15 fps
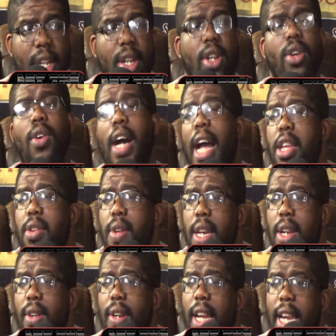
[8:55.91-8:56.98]
or how you get
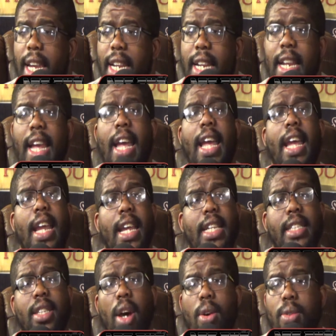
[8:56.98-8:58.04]
on the internet
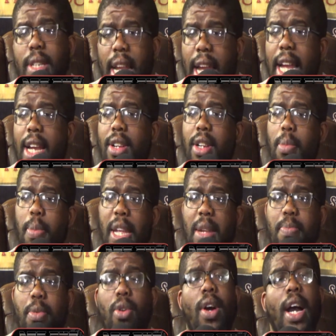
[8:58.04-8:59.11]
and talk down to
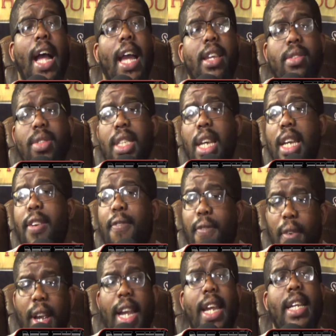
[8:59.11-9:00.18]
people, or how you tell your
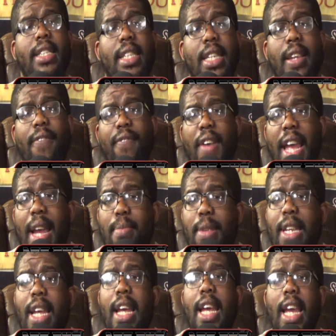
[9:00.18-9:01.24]
friends and your
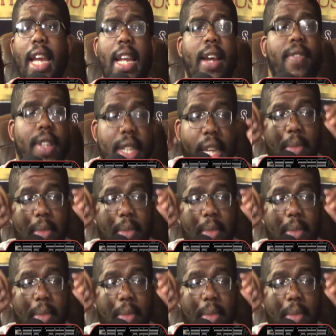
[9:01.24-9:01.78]
family and everything.